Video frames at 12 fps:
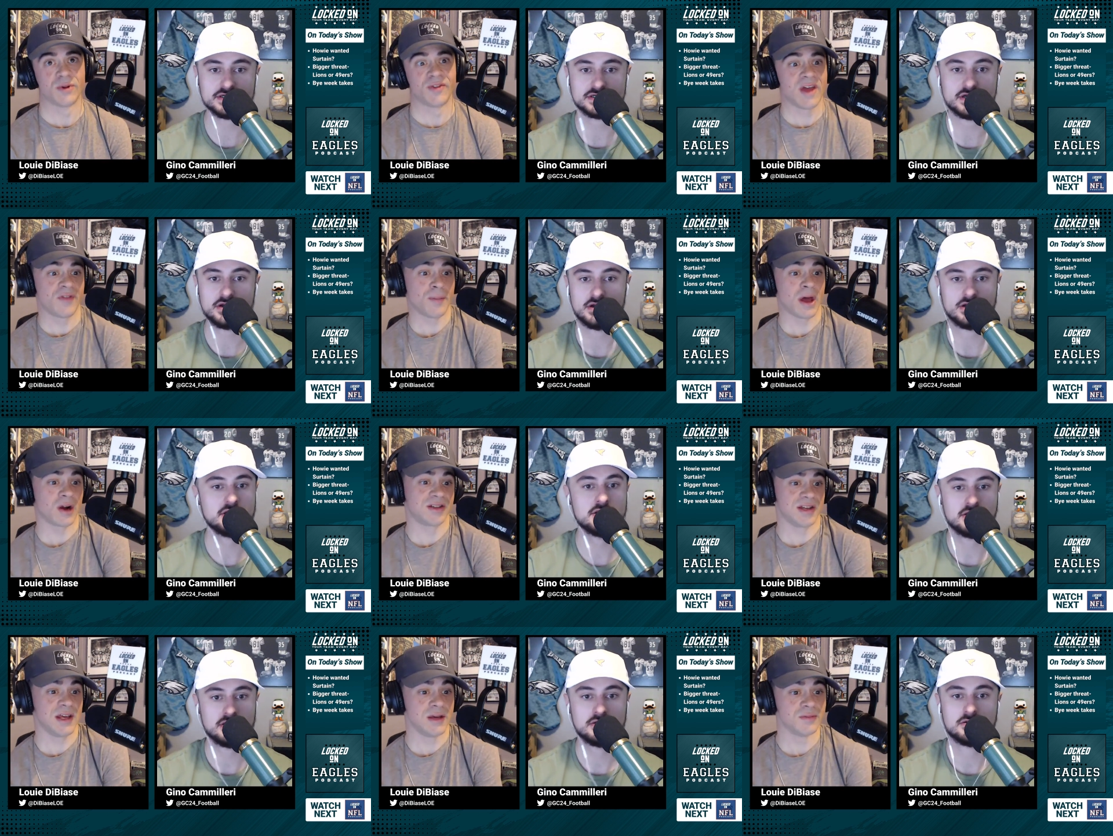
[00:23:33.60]
Speaker 1: but they
Speaker 2: have the better
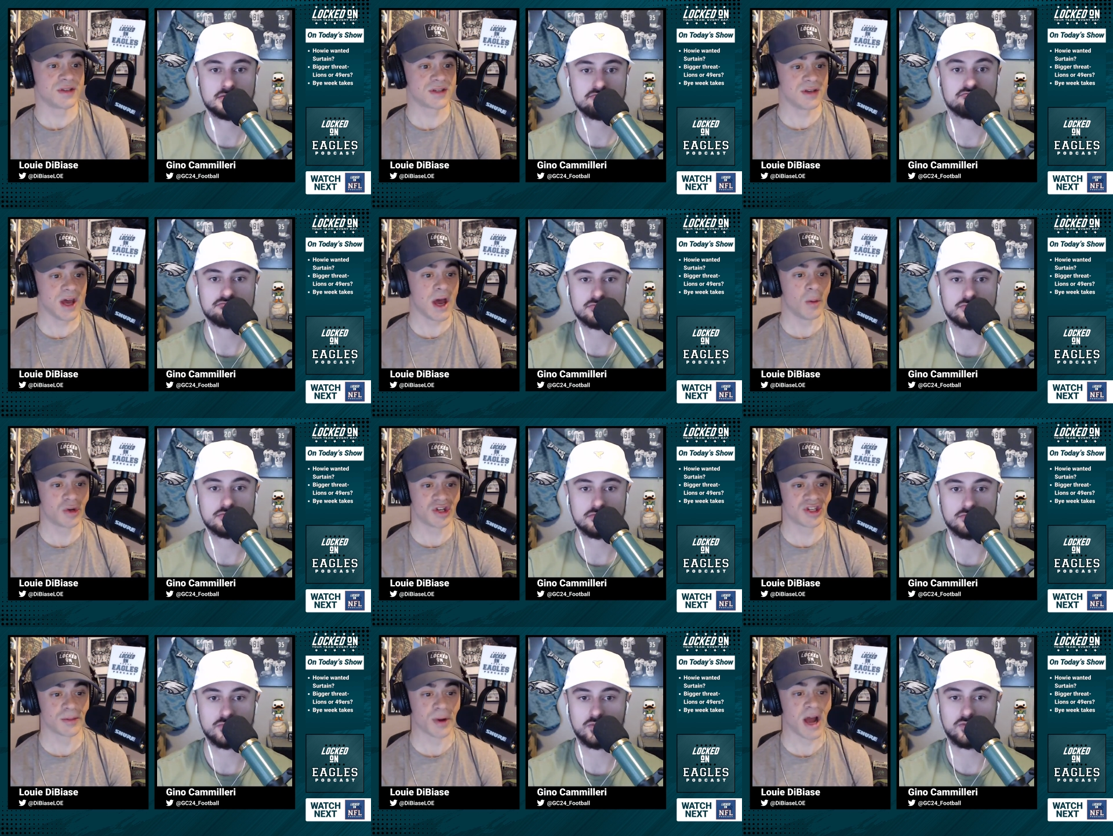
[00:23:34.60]
teams. Yeah,
Speaker 1: which
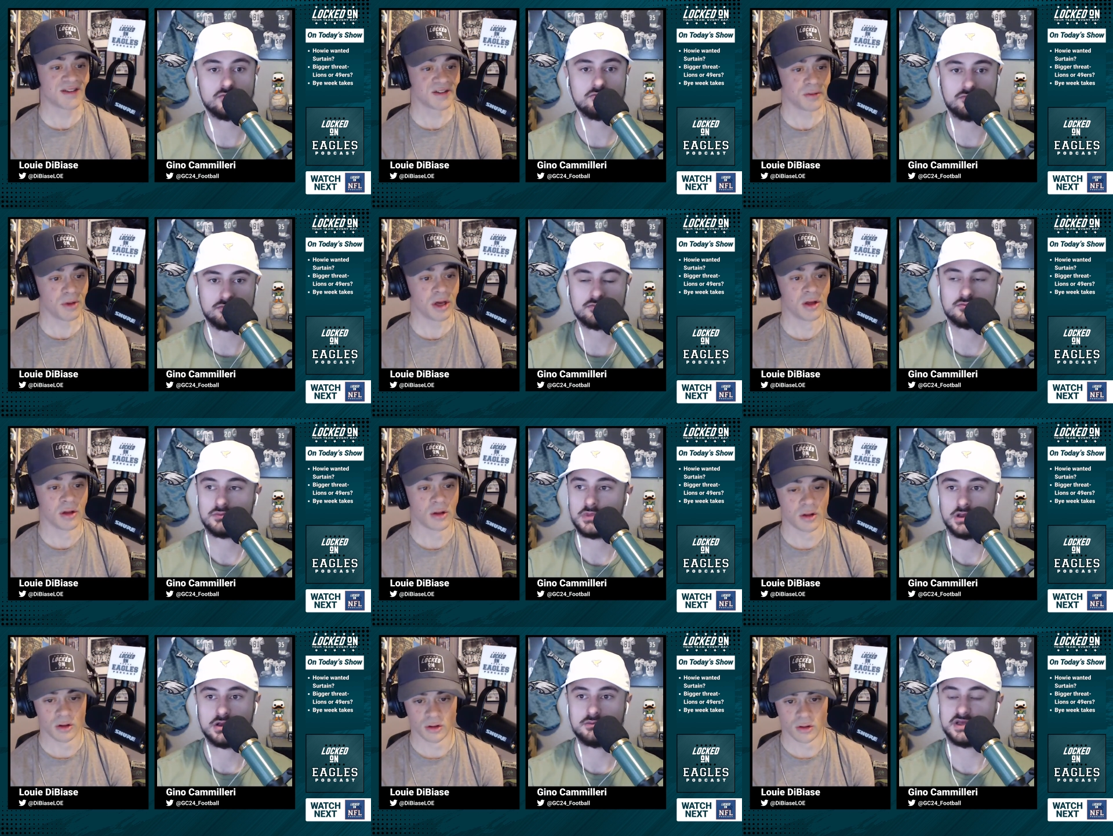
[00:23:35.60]
is surprising to me.
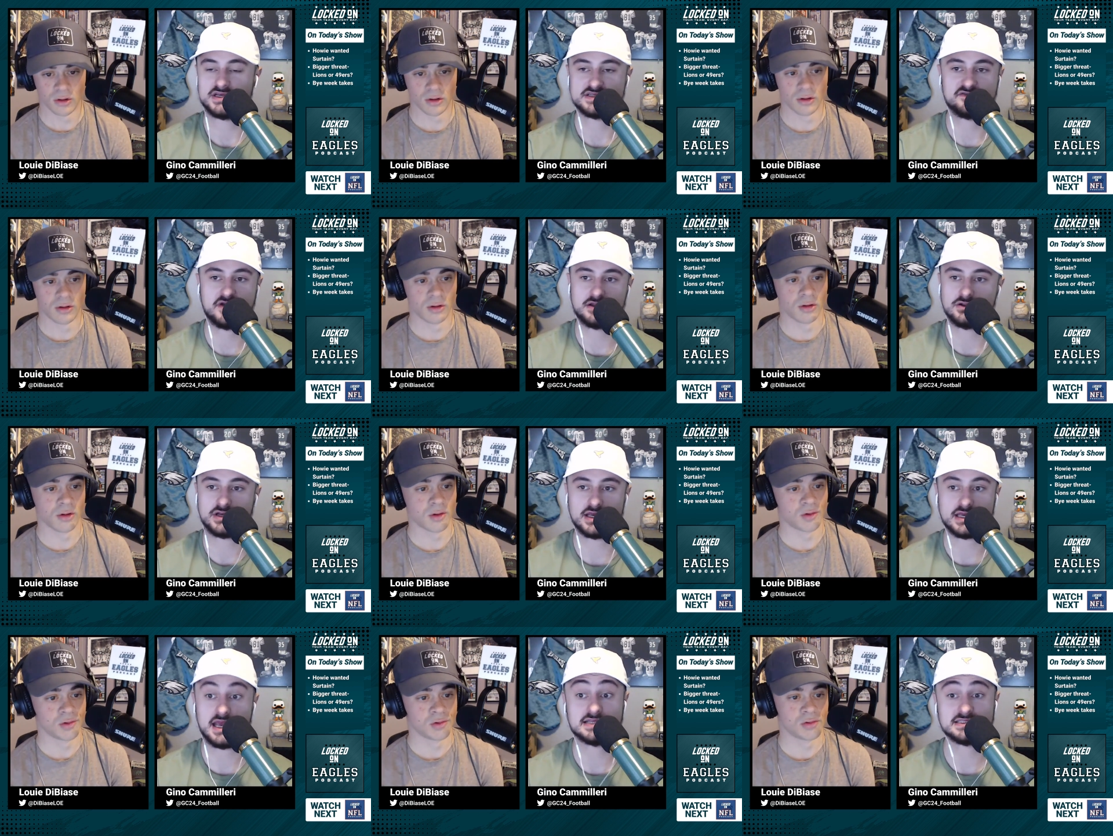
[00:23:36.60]
Because if I look
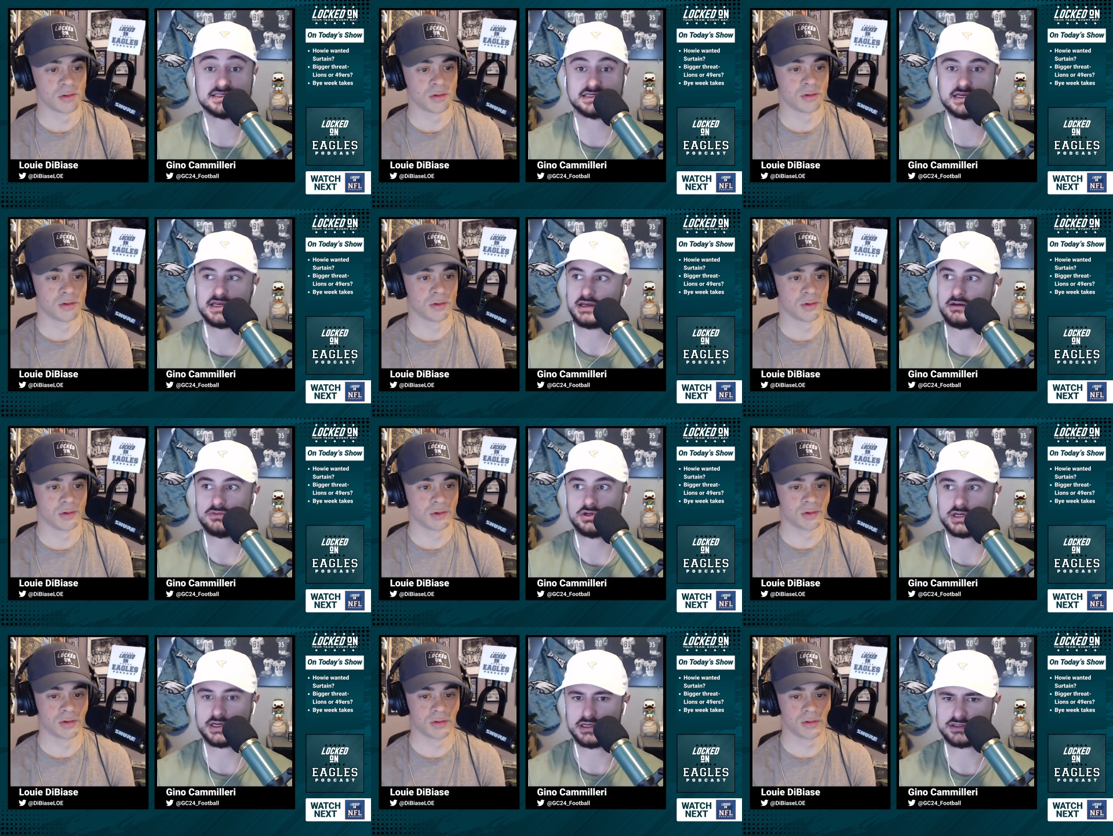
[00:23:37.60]
at Kansas City, I'm
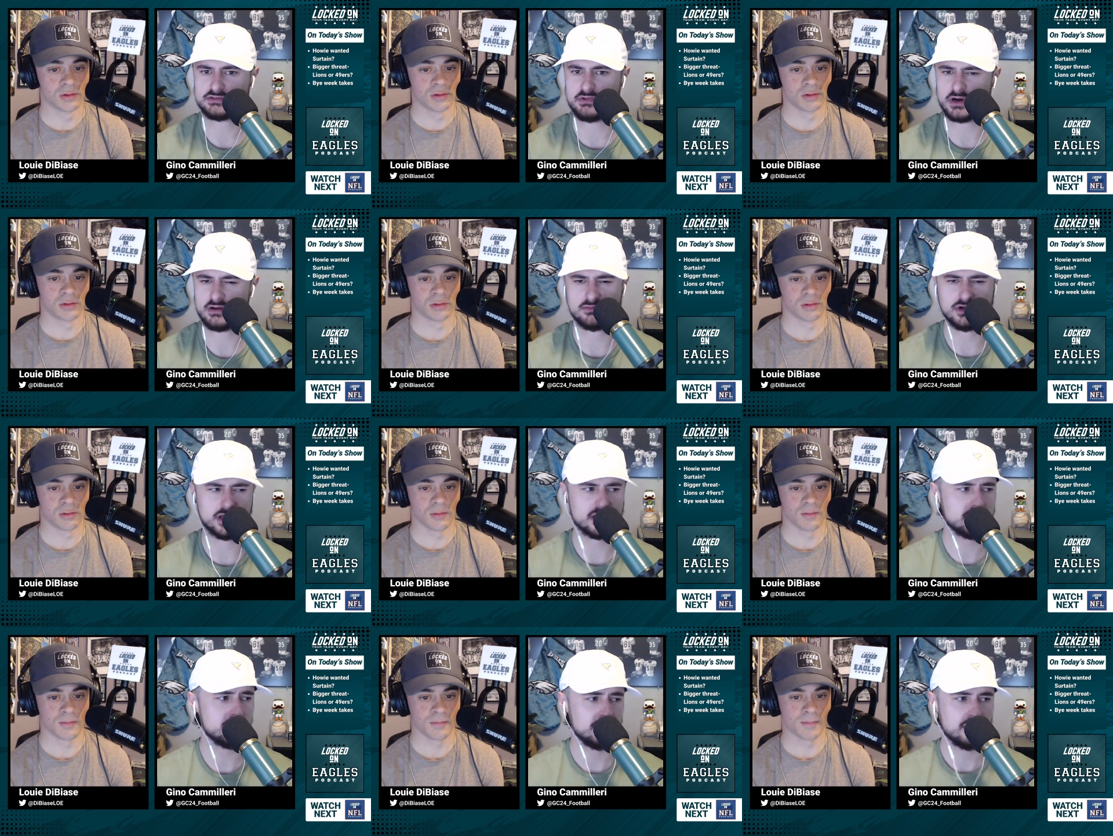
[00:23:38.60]
looking elsewhere. I'm
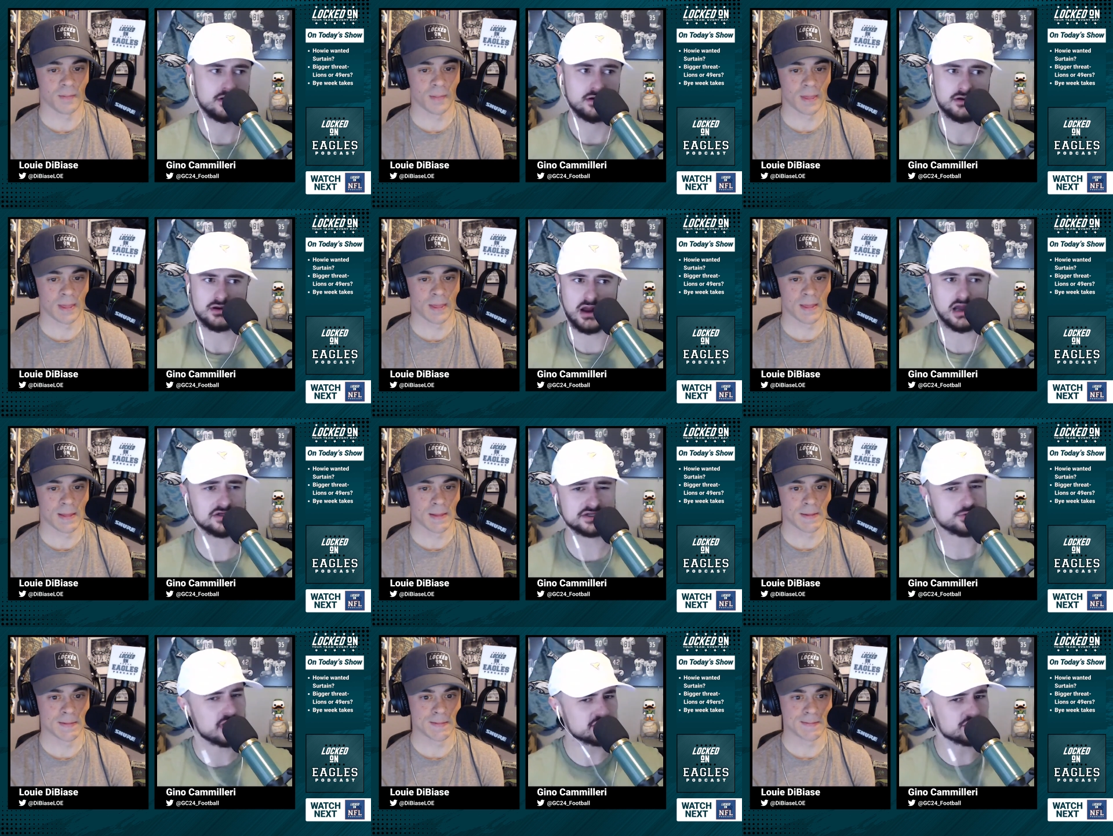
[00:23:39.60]
like, I just
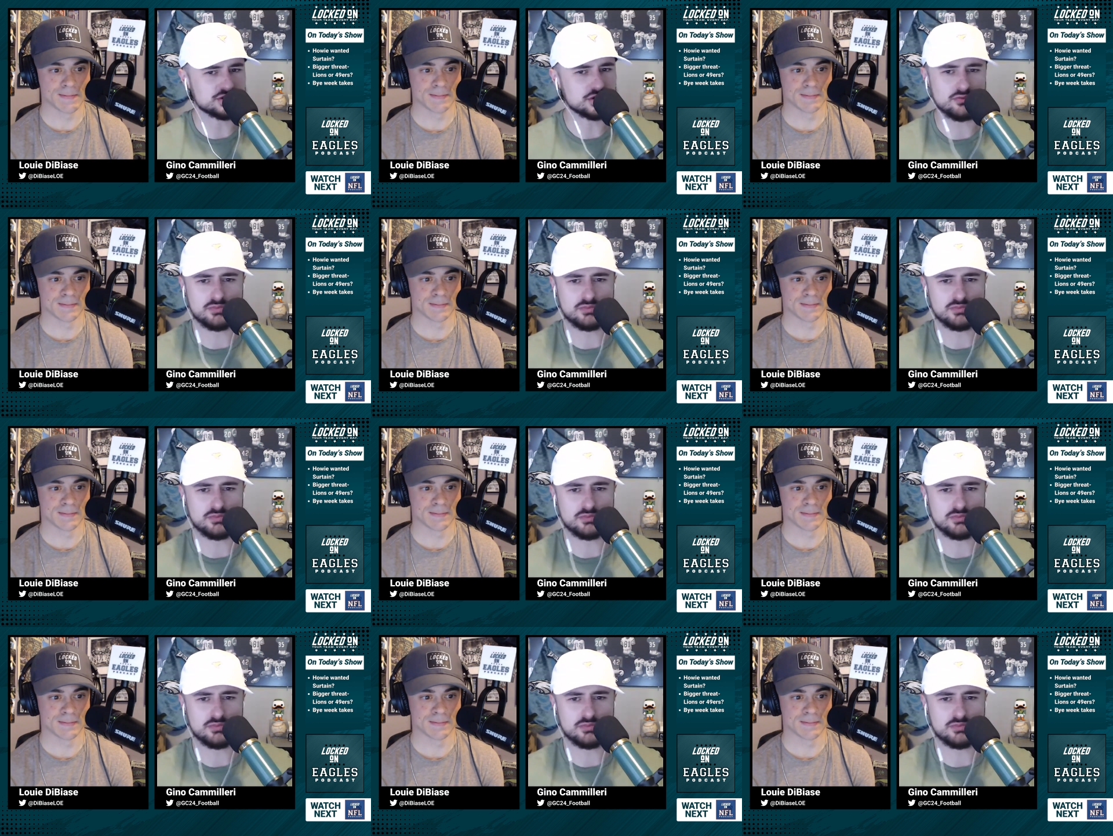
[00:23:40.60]
watched Joe